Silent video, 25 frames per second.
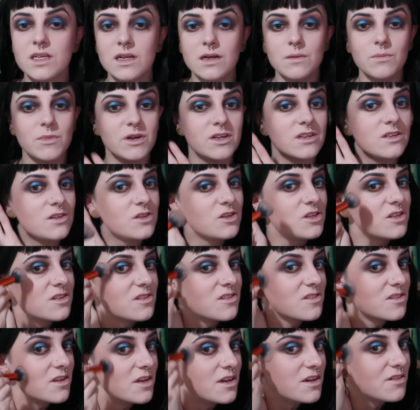I manage to
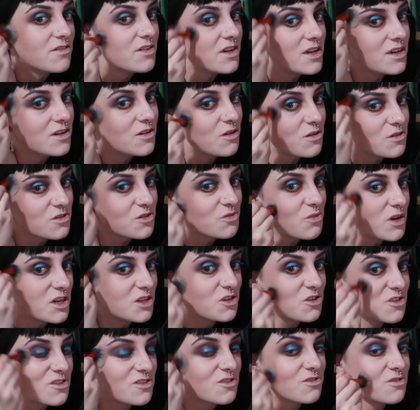save it or do I
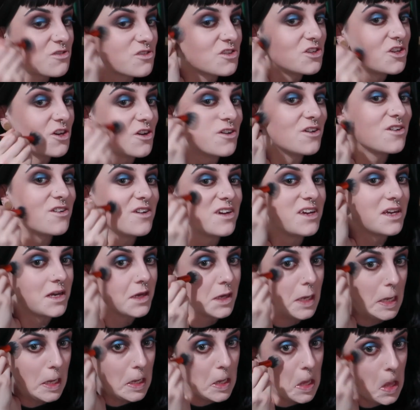just look
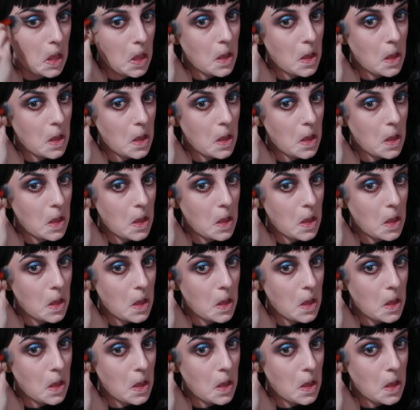dirty?